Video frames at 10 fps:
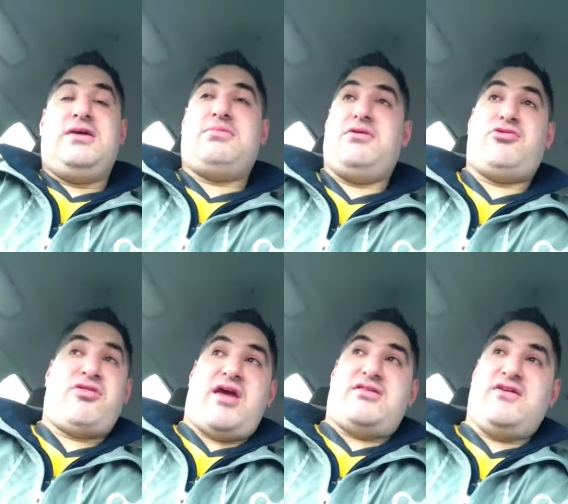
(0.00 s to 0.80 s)
But it was
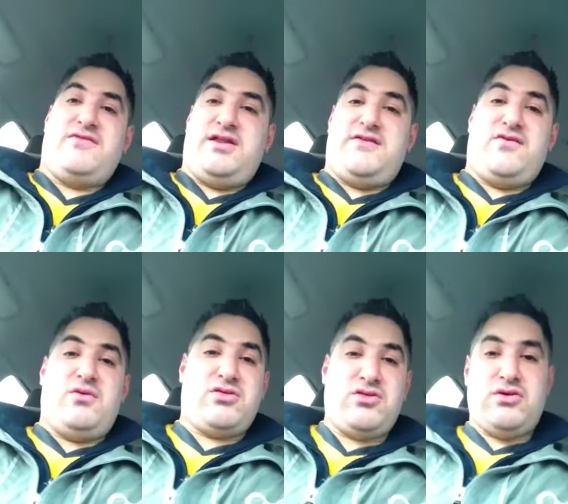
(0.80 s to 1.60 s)
just the activity level. I
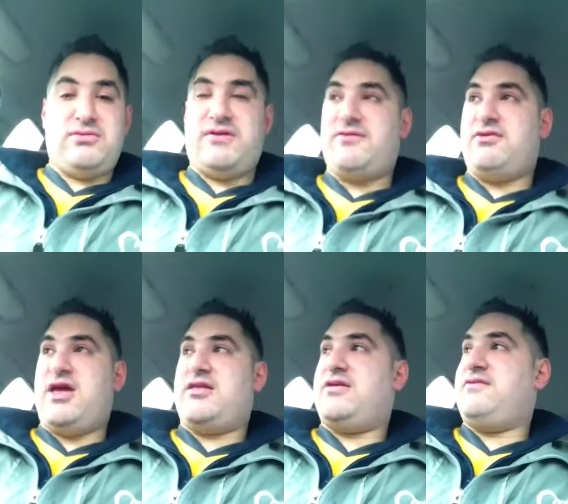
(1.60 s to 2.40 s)
wasn't doing nothing
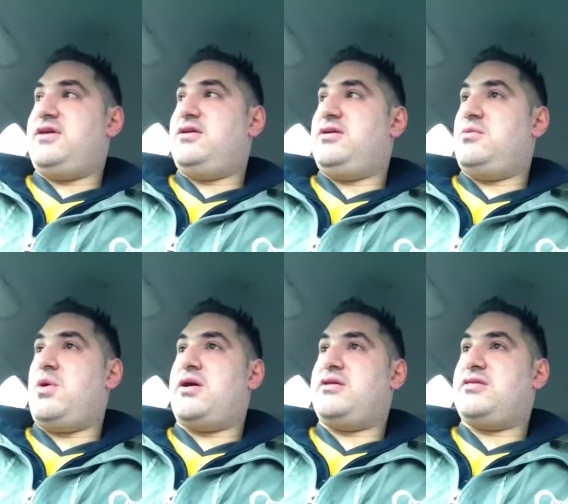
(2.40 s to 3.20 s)
really activity
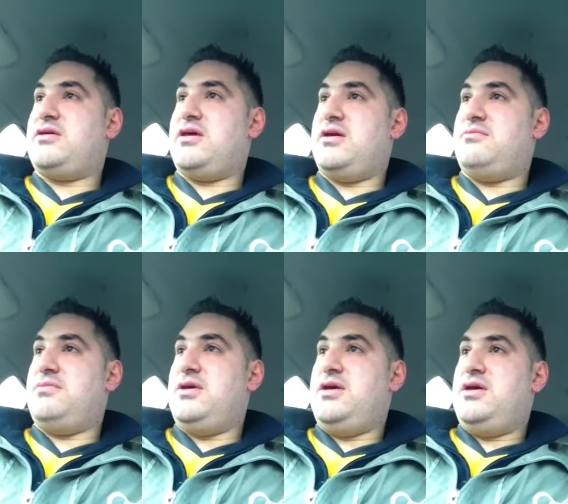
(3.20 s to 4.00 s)
wise. so
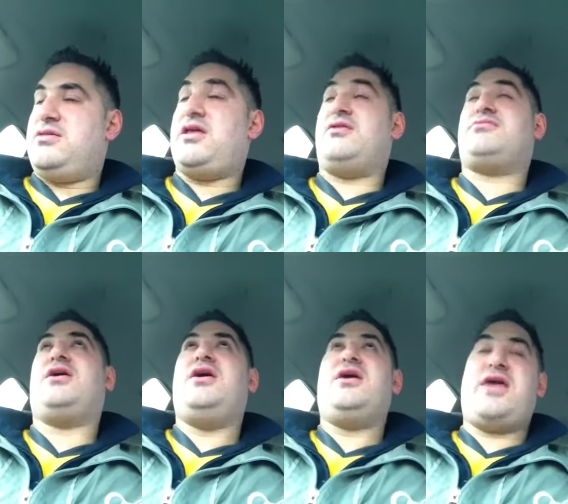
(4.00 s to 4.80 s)
um,
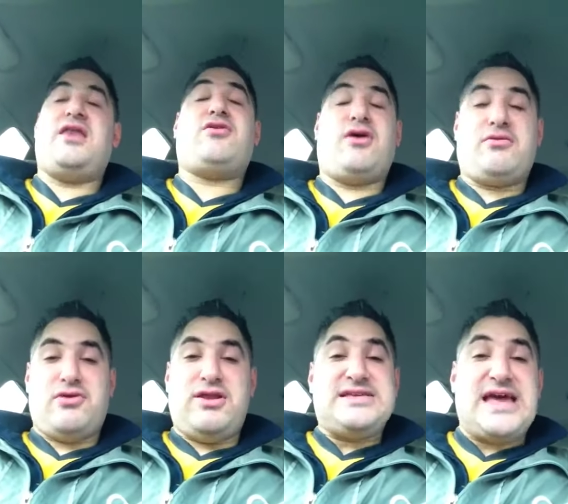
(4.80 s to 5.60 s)
again, so I was
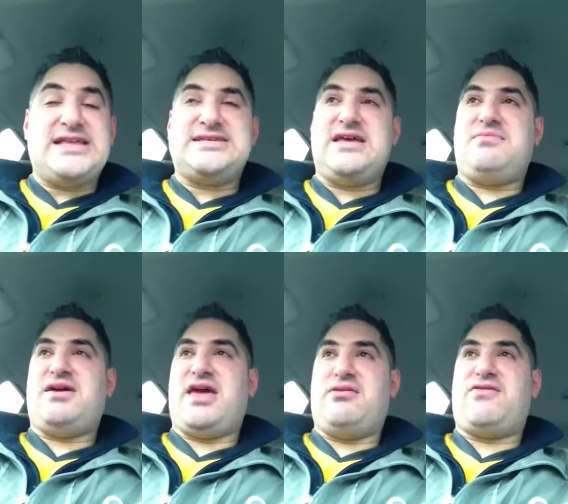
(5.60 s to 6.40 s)
doing insanity, but
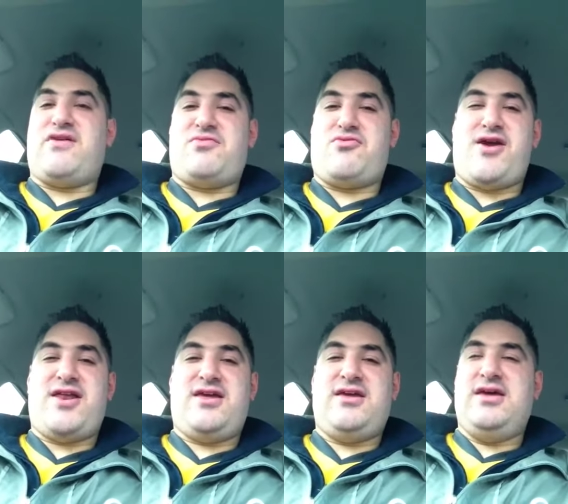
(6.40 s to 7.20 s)
again, it was very
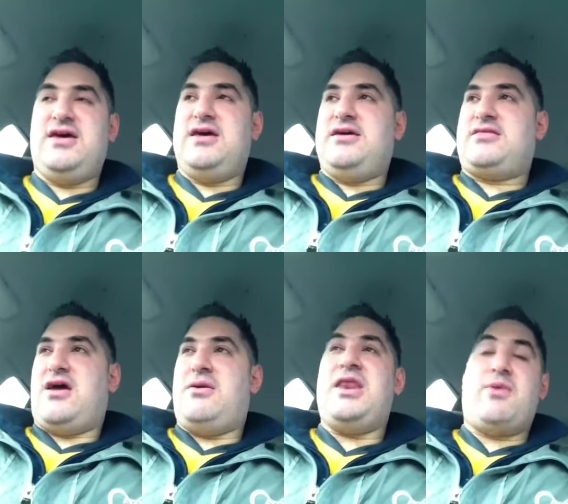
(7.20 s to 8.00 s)
sporadic. So
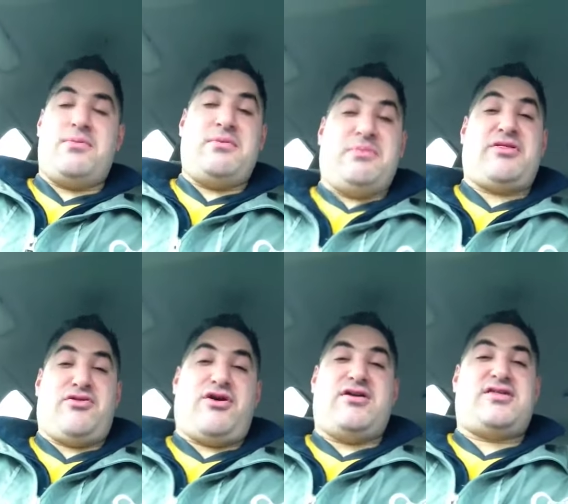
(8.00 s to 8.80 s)
anyway, but that's I'm
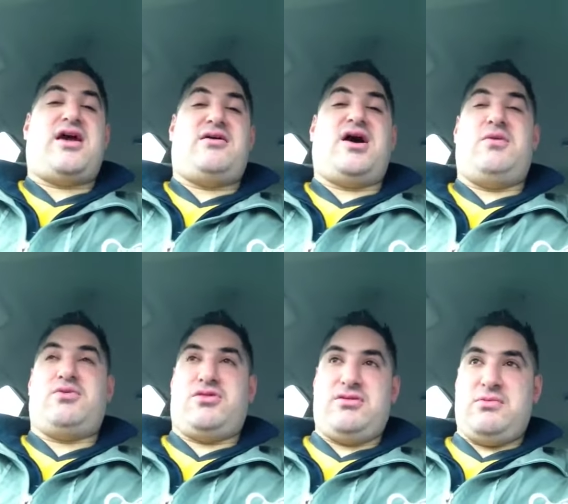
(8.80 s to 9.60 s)
trying to say. I
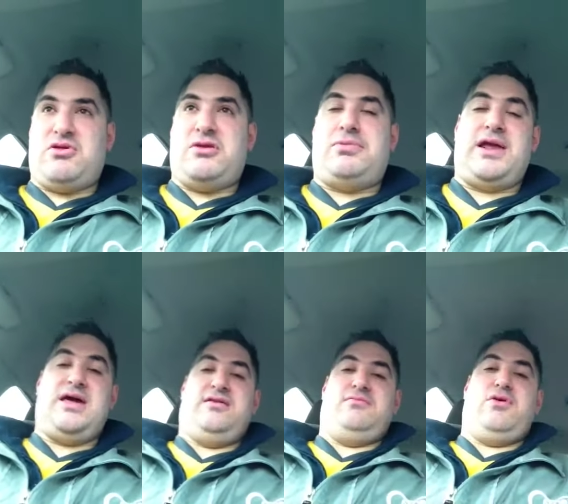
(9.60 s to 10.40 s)
wasn't there wasn't a
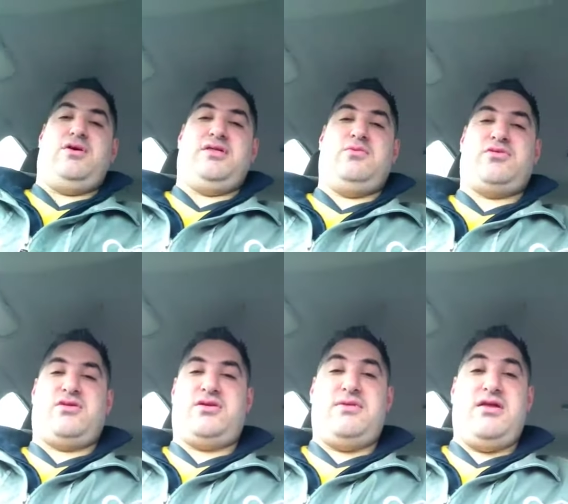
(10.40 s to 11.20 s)
plan in mind. I
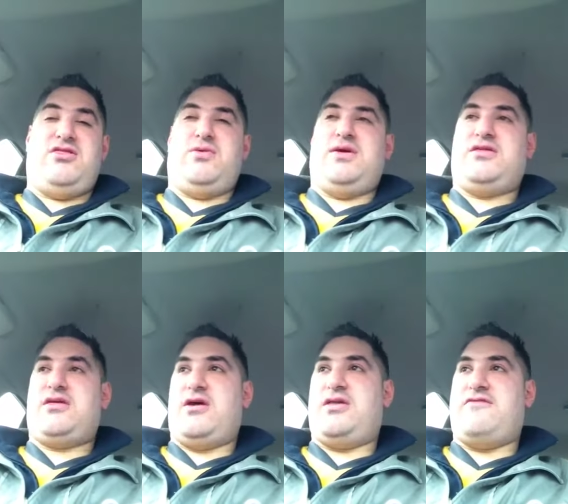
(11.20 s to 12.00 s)
wasn't committed to it,
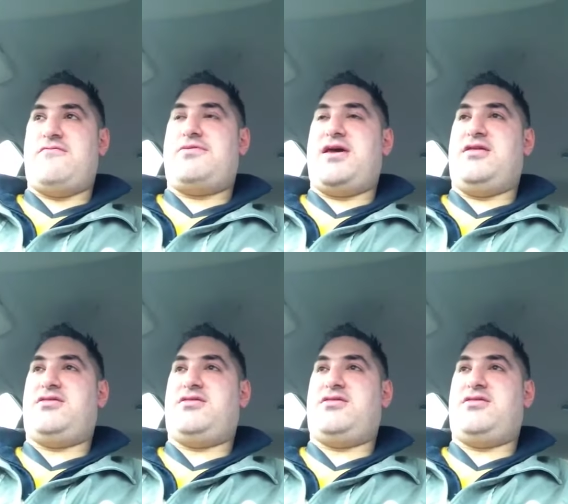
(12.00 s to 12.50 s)
so I didn't have a plan.